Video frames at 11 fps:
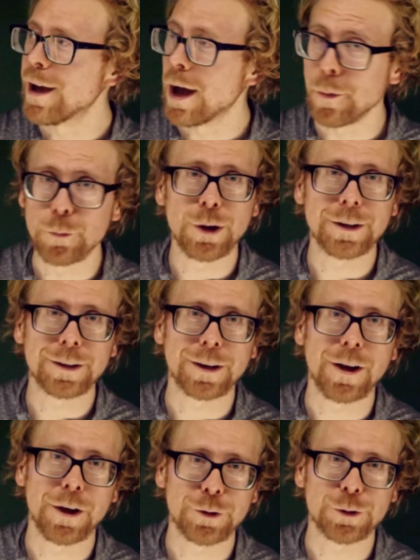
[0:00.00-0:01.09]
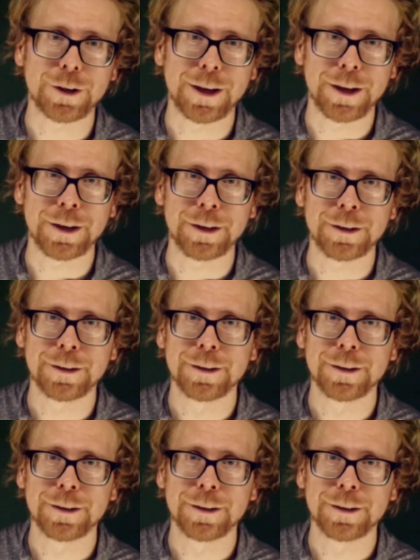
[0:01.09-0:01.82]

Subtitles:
I'm running 100K